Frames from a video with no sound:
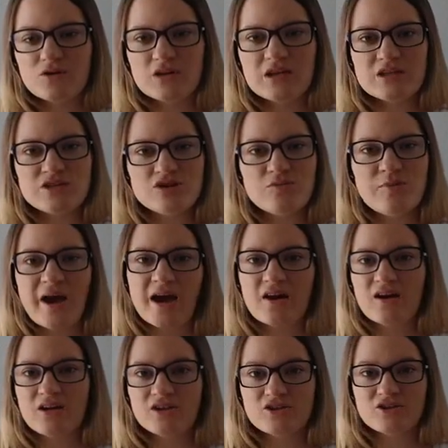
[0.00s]
gets you
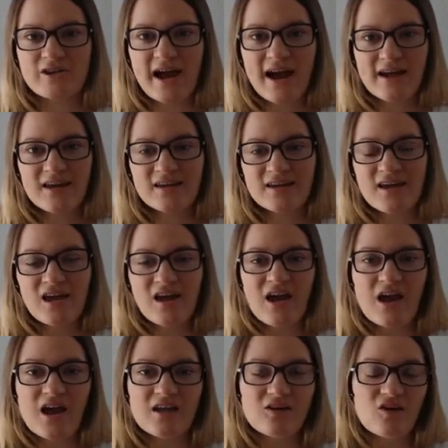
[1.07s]
back on track,
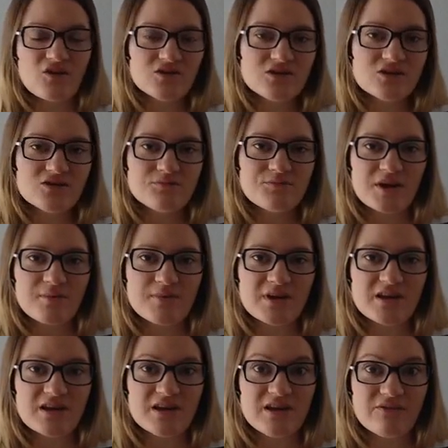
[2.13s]
and also
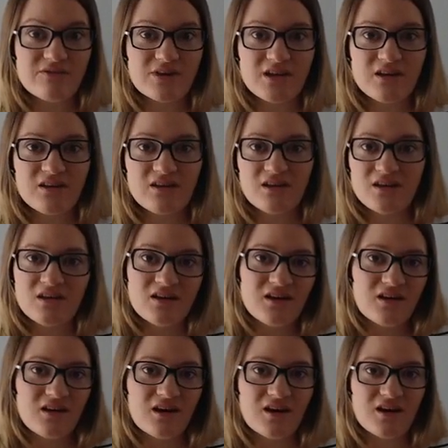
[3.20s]
maybe even
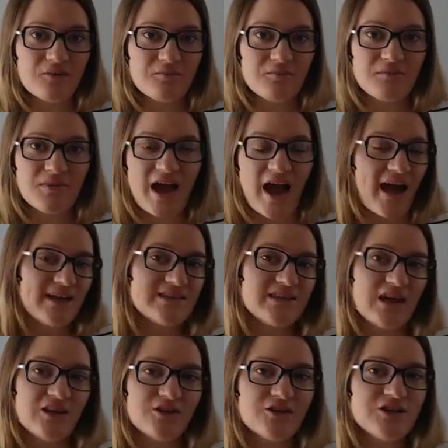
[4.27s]
adds
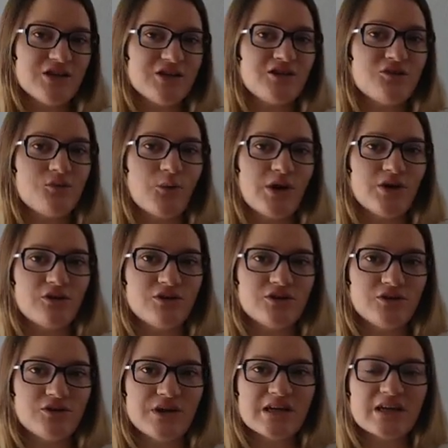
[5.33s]
energy to what you're
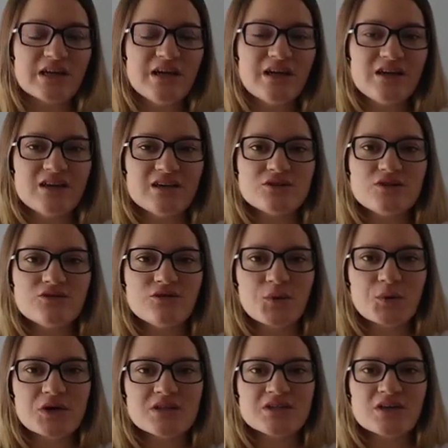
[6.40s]
doing, is to
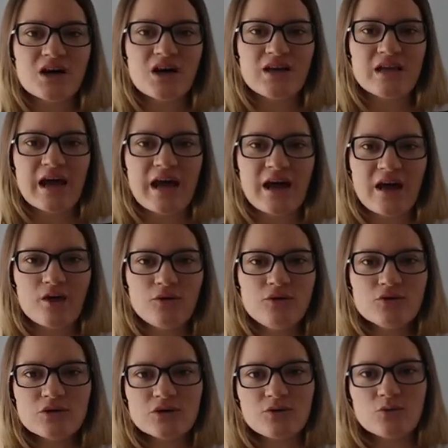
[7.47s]
focus on how
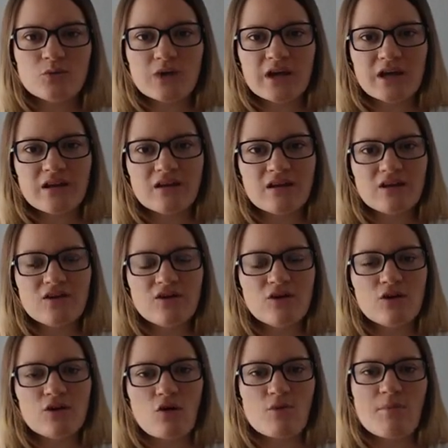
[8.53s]
you can win
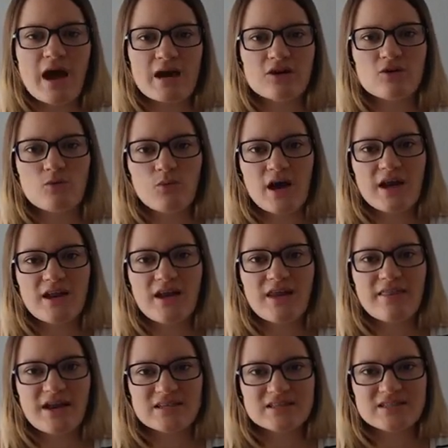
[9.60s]
no matter what.
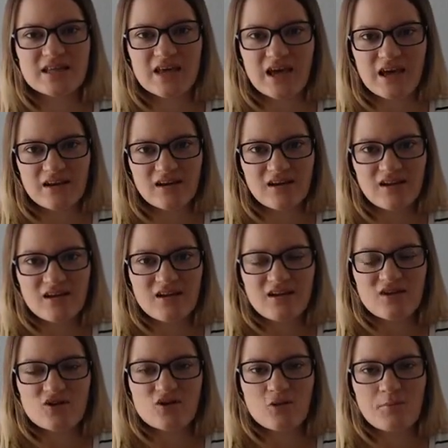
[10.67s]
And that's the N,
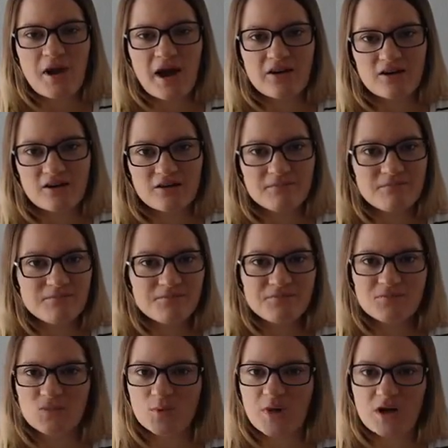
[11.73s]
no matter
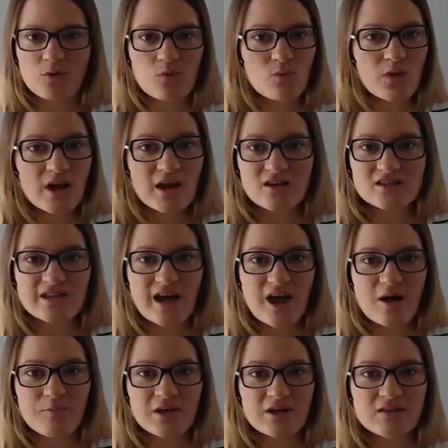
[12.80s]
what else
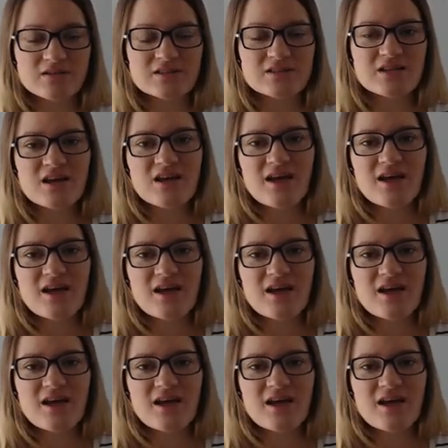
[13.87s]
happens,